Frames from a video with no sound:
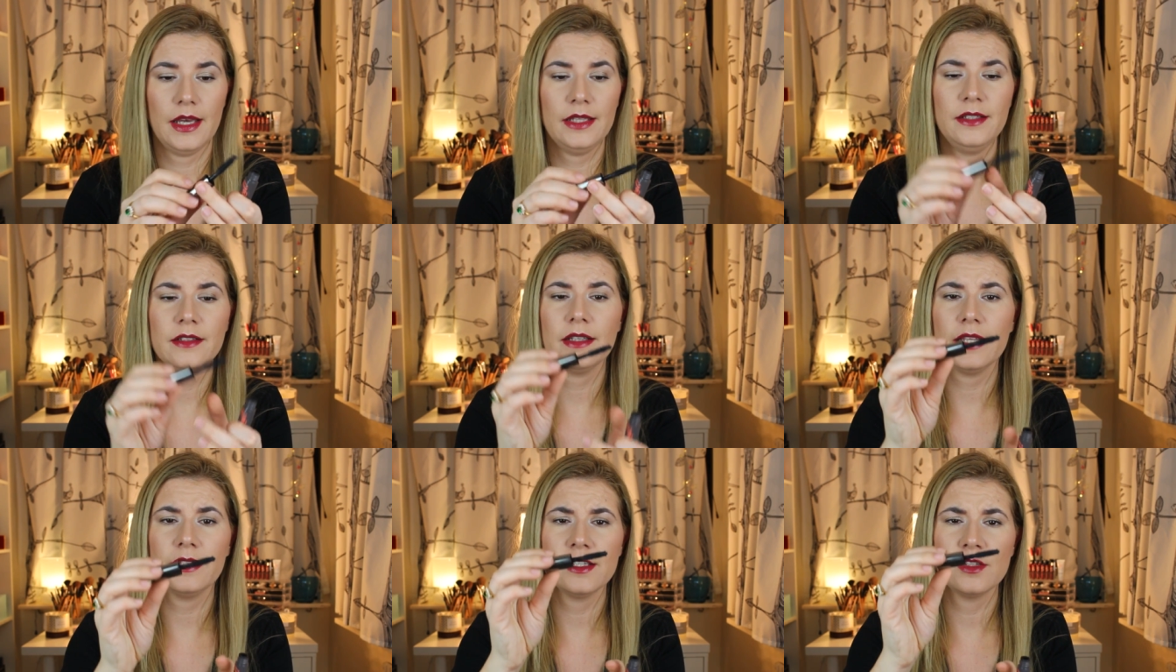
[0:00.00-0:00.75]
I didn't
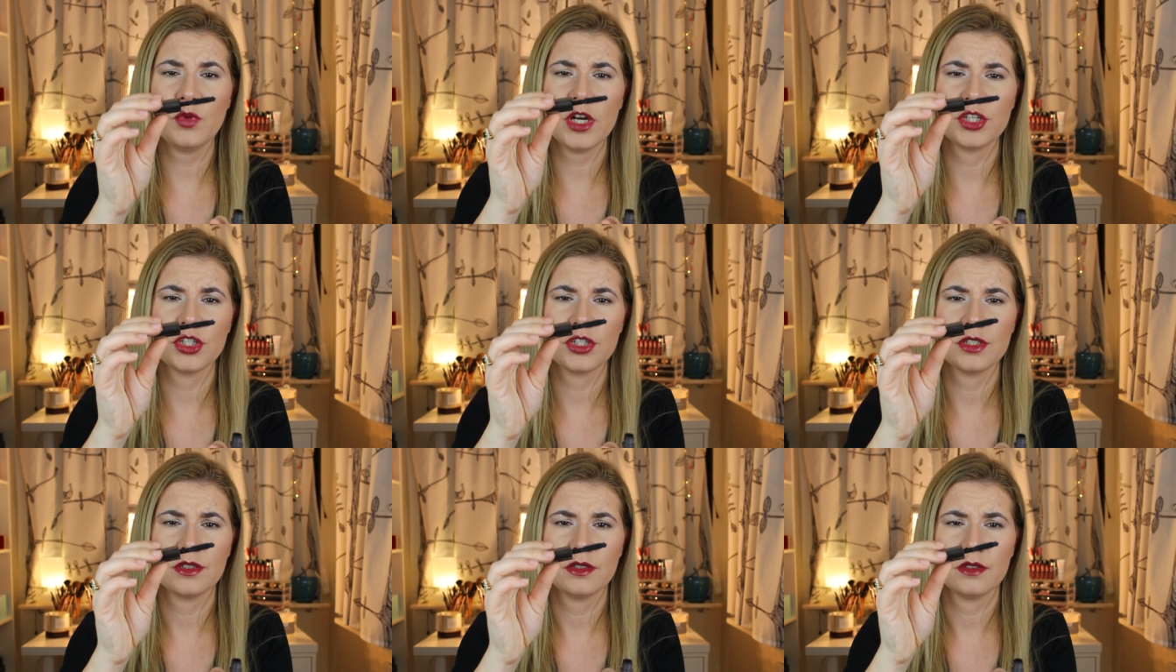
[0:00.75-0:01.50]
like this
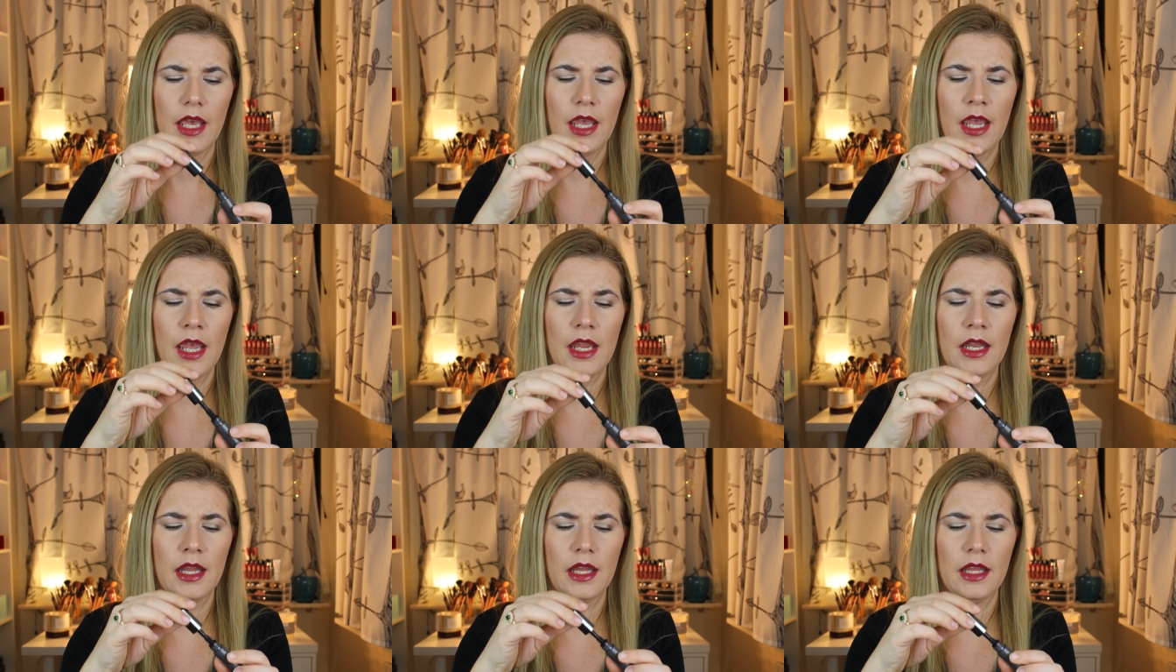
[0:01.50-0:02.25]
brush
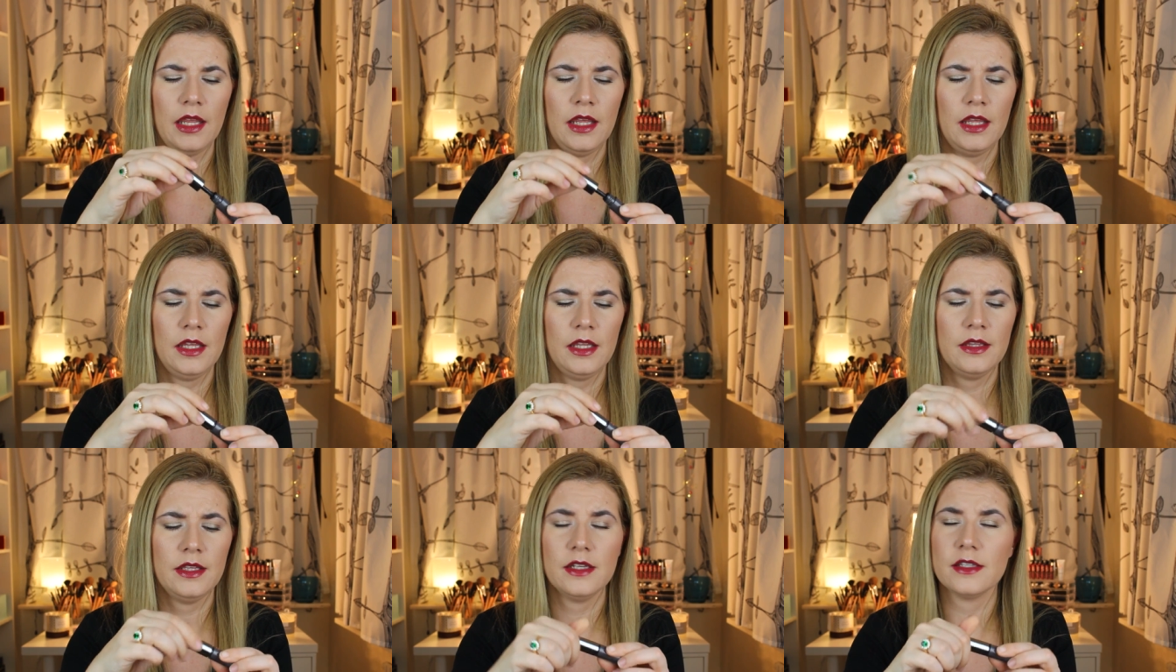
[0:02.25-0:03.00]
and
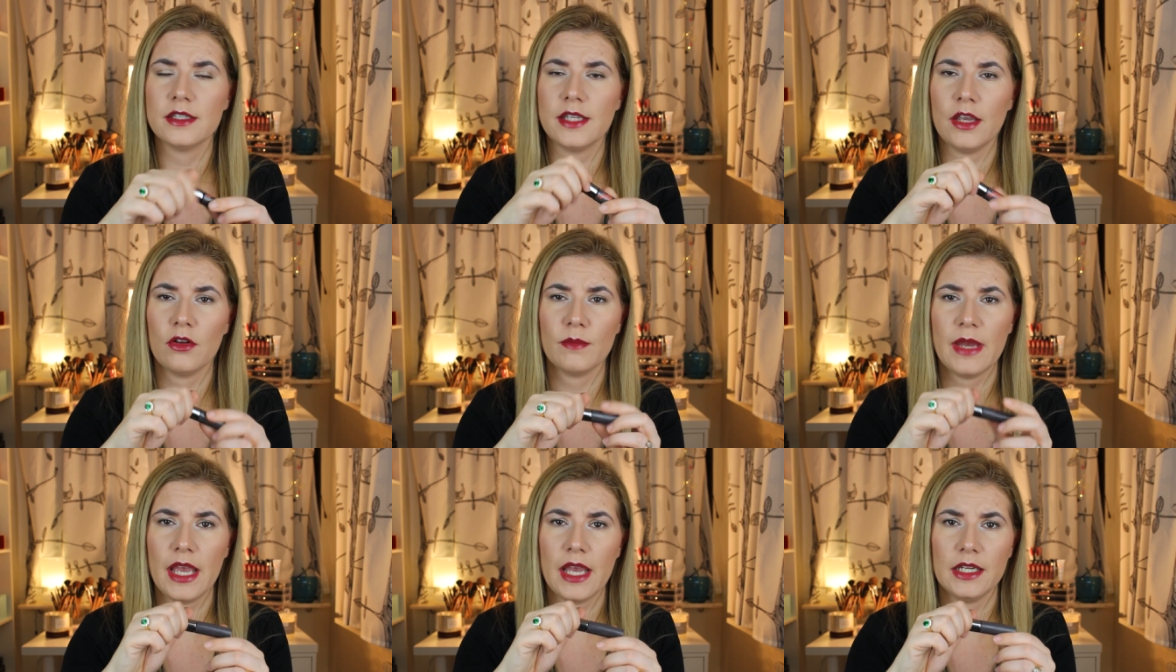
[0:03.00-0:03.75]
it didn't stay on
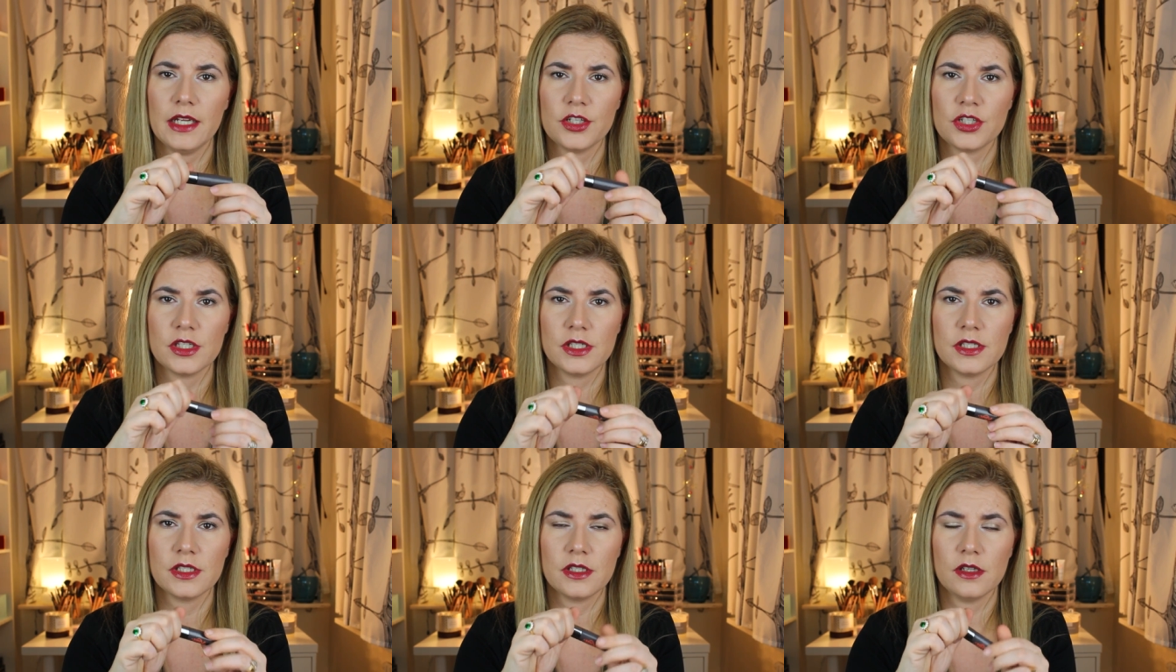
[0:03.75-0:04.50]
my
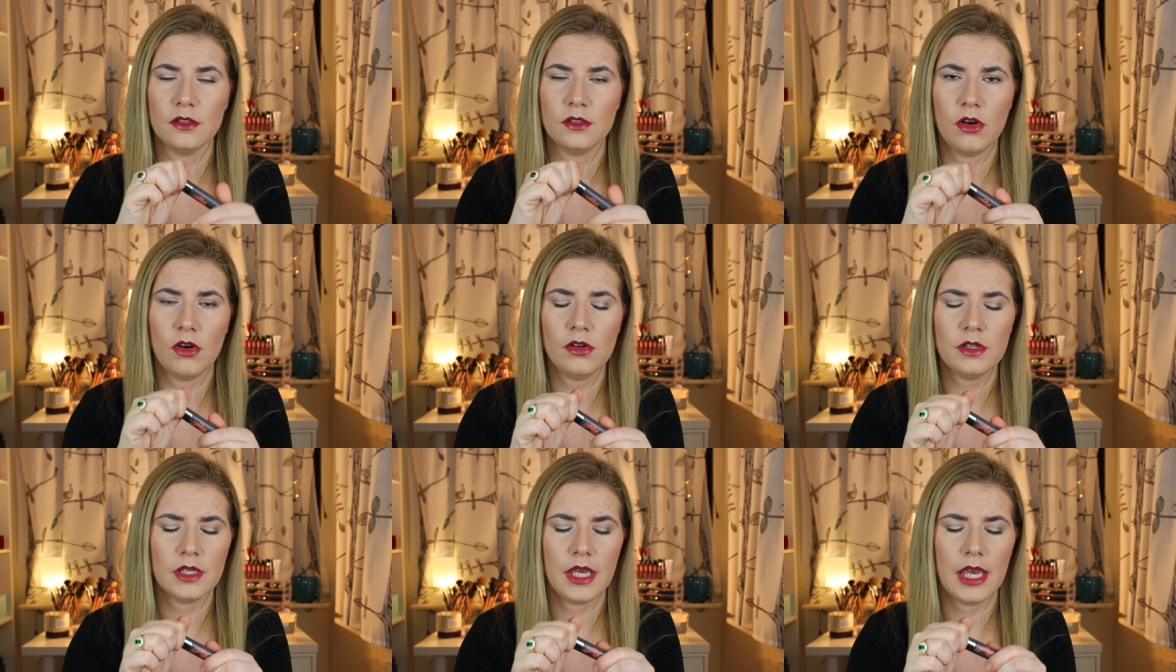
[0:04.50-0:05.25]
eyelashes
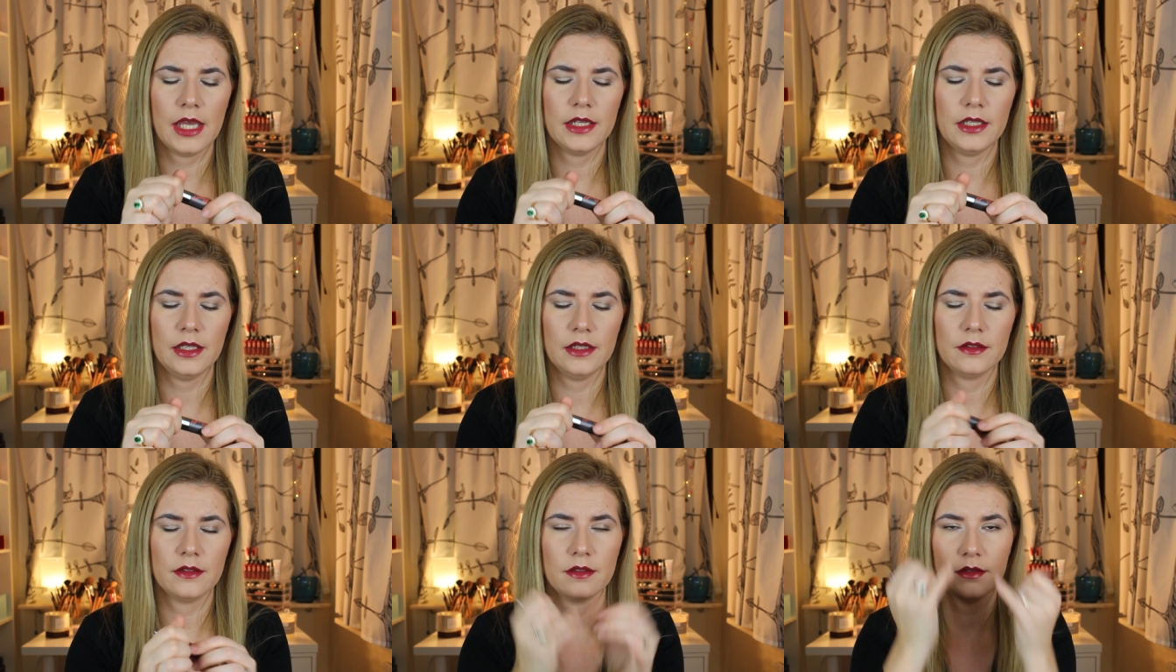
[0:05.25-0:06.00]
long and
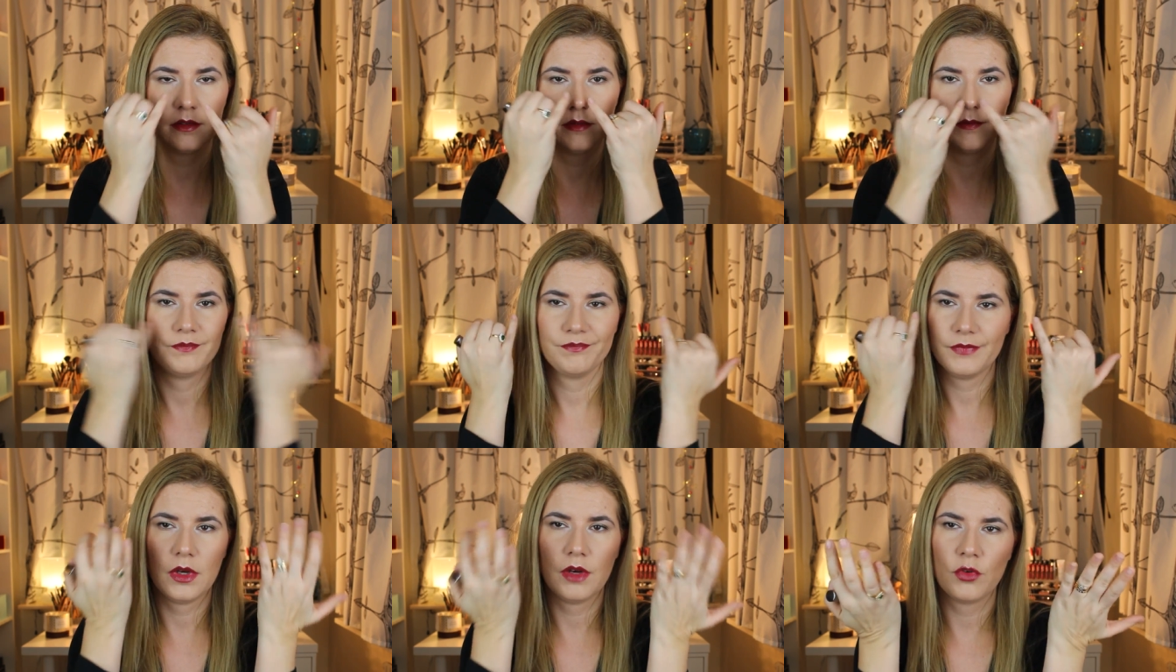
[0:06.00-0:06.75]
it
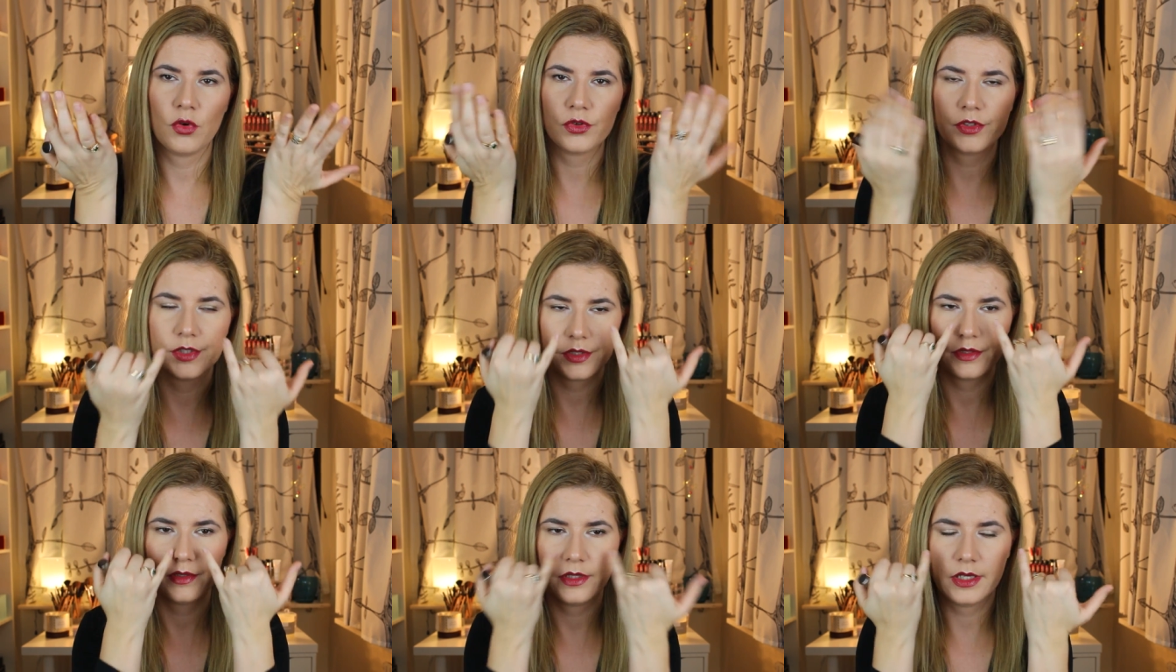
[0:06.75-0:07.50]
of course
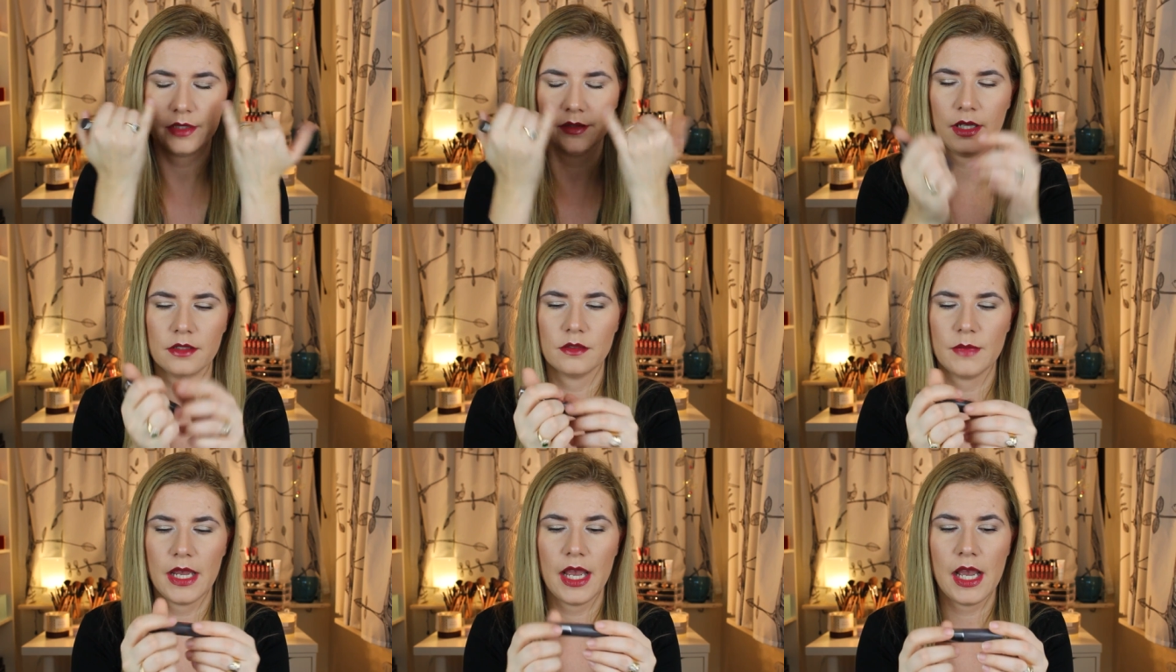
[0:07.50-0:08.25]
got
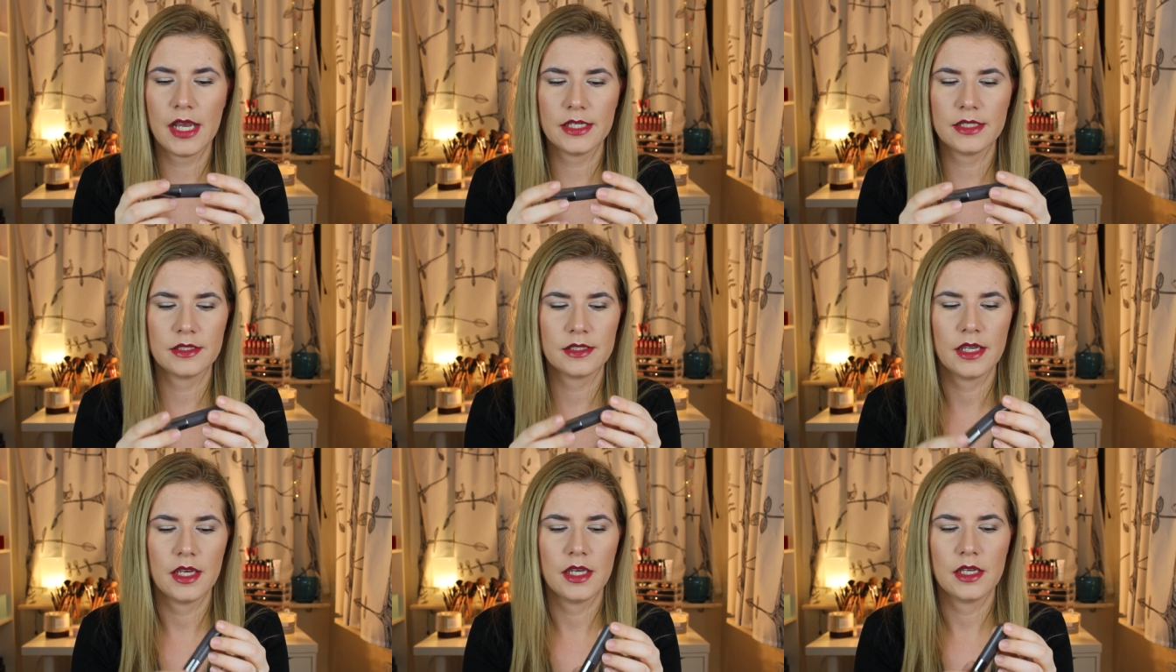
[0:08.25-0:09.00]
under my eyes